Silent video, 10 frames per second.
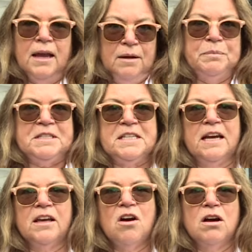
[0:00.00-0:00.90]

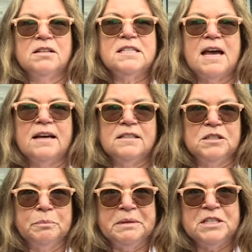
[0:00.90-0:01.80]
APTN
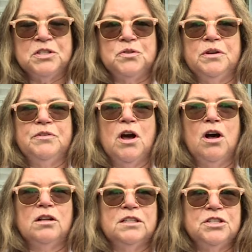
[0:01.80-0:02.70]
contacted the Ministry of
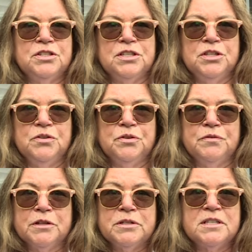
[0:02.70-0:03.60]
Colleges and
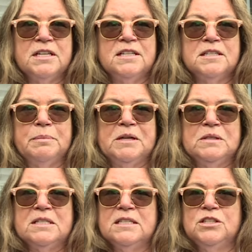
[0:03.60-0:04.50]
Universities
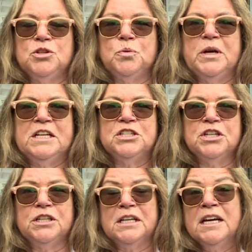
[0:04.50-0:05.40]
about the
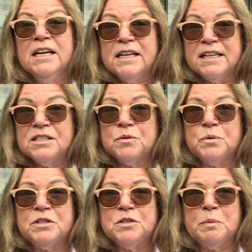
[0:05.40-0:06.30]
situation.
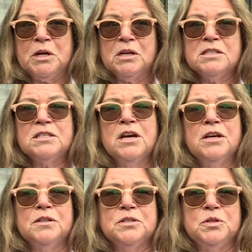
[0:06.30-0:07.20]
Its response,
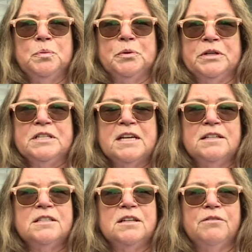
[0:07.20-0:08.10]
the
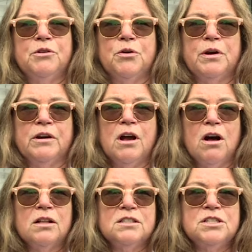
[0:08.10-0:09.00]
superintendent of career
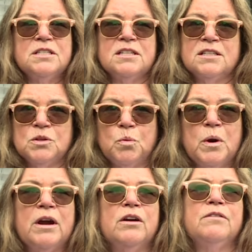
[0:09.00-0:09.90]
colleges is
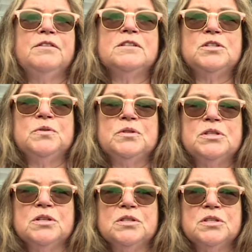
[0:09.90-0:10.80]
aware of the
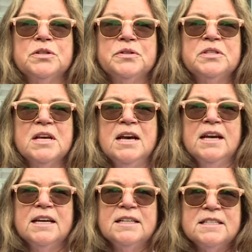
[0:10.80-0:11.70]
students' concerns
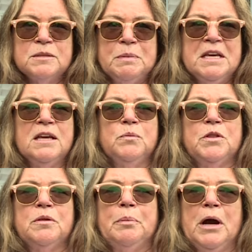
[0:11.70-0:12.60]
and is speaking
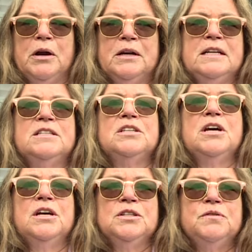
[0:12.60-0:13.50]
with the parties
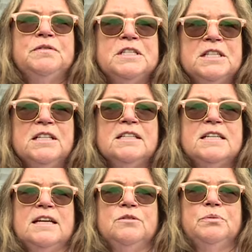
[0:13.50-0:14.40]
to facilitate a